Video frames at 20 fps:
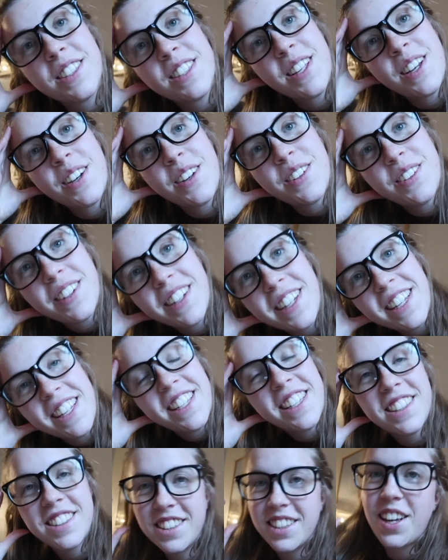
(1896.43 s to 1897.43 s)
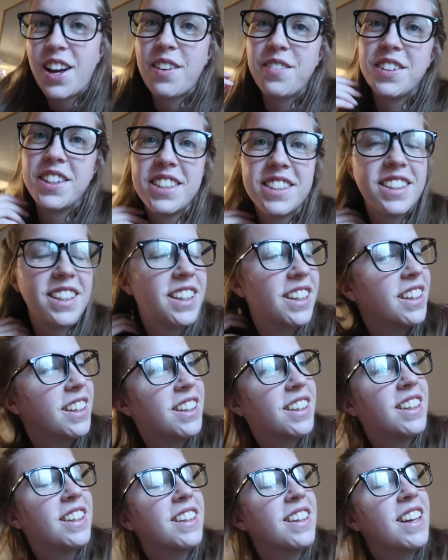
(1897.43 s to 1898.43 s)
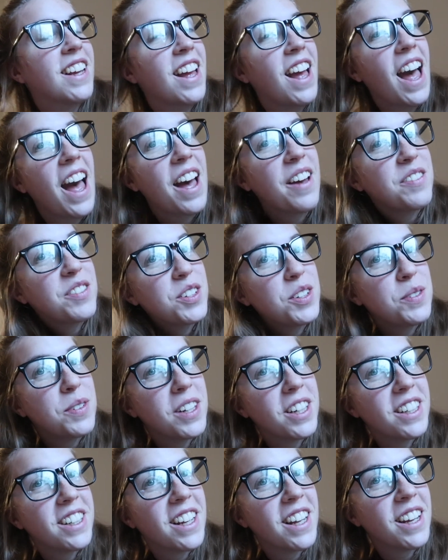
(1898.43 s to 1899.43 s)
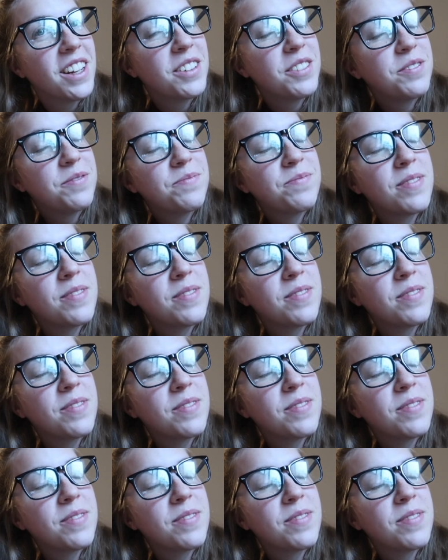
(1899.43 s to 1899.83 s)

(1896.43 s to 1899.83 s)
So it's obviously after work now.